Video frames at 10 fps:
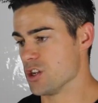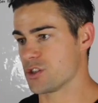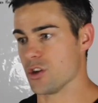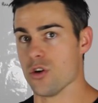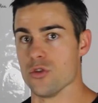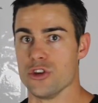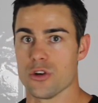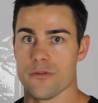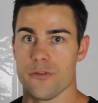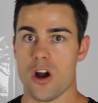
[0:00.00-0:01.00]
So
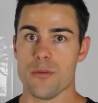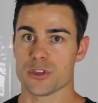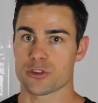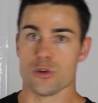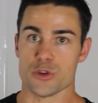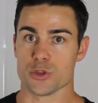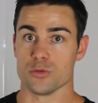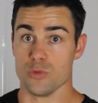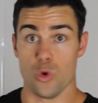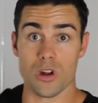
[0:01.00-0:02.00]
your environment's crucial.
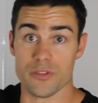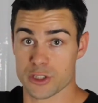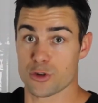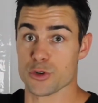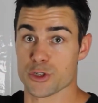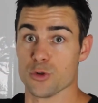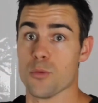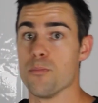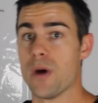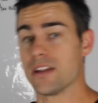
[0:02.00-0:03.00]
All of it's crucial,
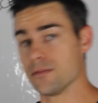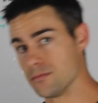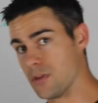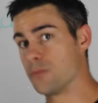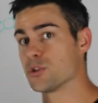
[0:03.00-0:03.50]
but I'm